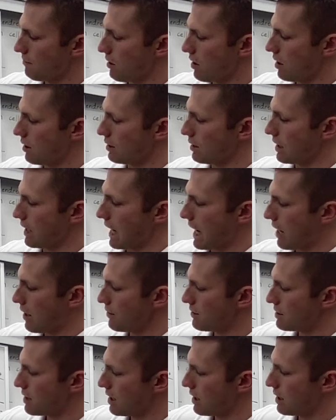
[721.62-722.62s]
on the
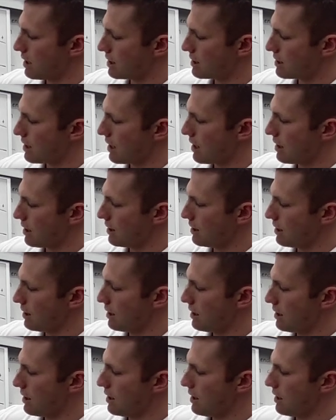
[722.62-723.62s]
outside of the cell
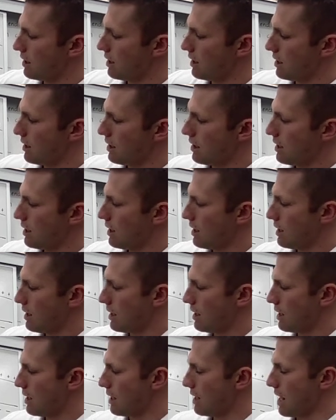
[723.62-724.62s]

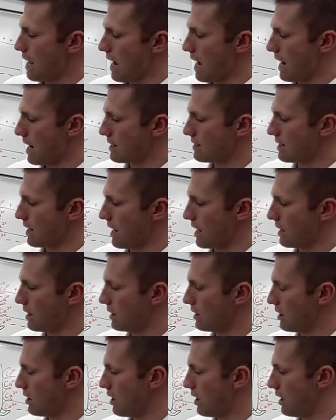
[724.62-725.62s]
has a
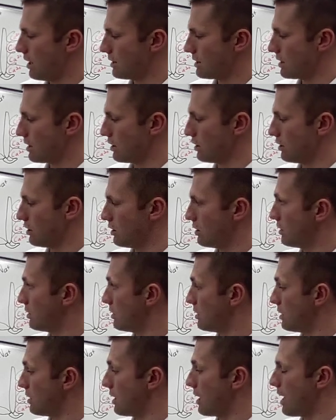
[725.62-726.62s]
lot
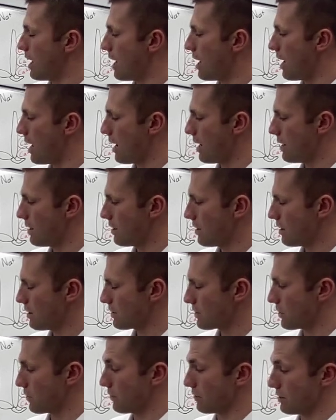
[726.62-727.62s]
higher,
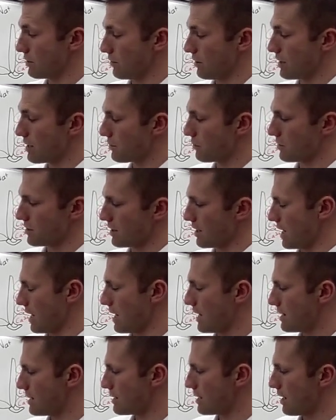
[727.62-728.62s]
so this was the
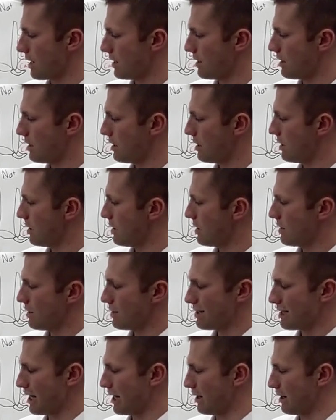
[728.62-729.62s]
inside,
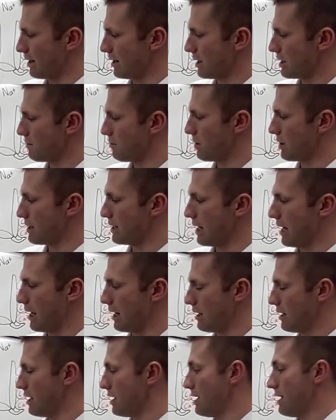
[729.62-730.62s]
so I don't know, let's put
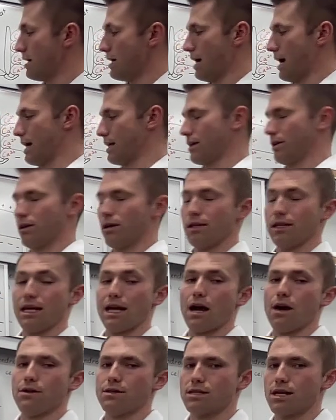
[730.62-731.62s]
10, and then on the
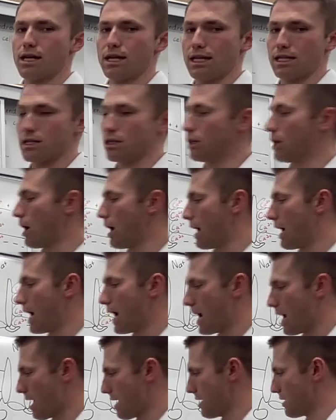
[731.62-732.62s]
outside it's a lot
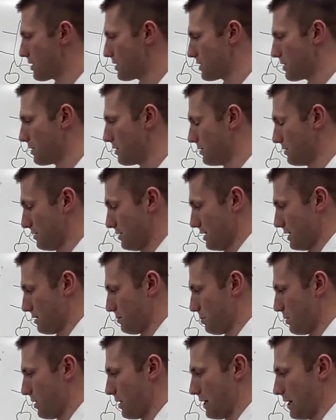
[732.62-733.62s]
higher, so let's
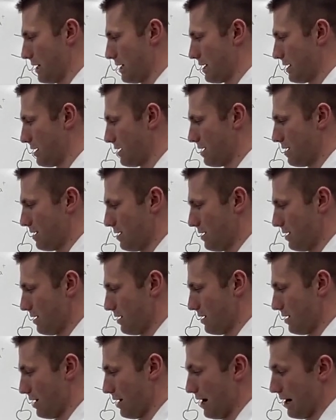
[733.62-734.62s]
put
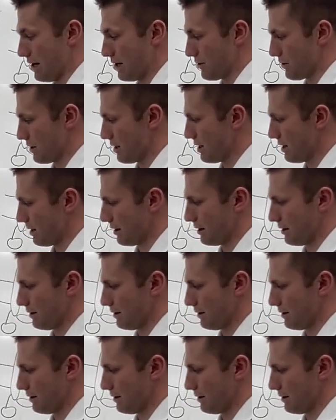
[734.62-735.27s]
100,